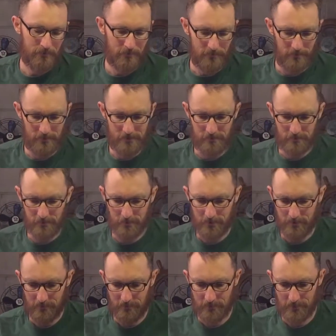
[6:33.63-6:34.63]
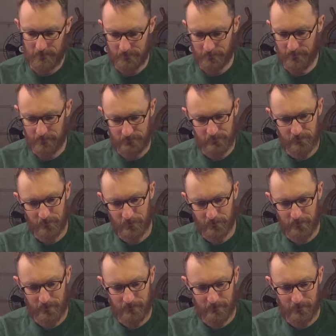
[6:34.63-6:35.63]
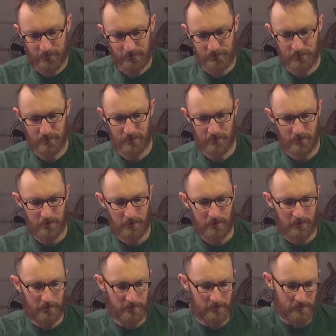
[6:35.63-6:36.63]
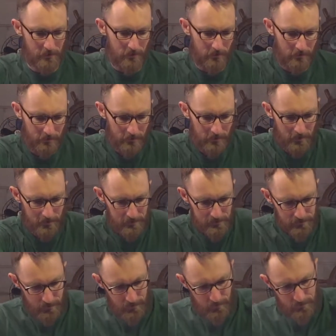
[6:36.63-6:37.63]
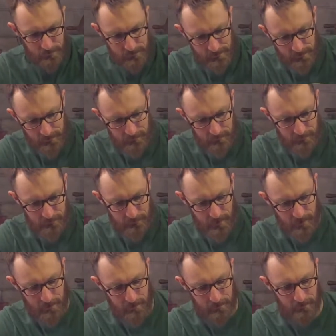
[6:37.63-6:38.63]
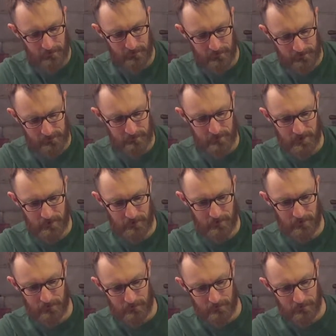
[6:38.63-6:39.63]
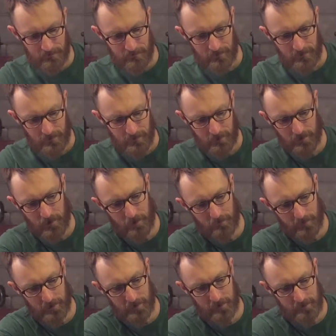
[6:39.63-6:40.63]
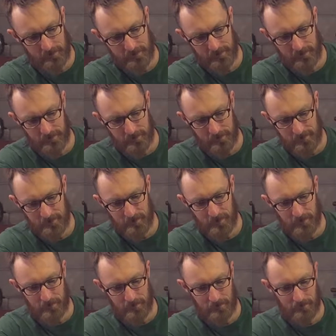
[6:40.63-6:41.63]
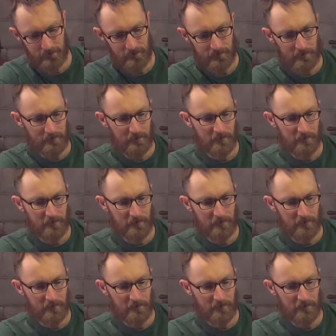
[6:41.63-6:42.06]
than this one. This one gives you more leverage. And so here's what goes in. We've got the spindle, an O-ring goes into the spindle,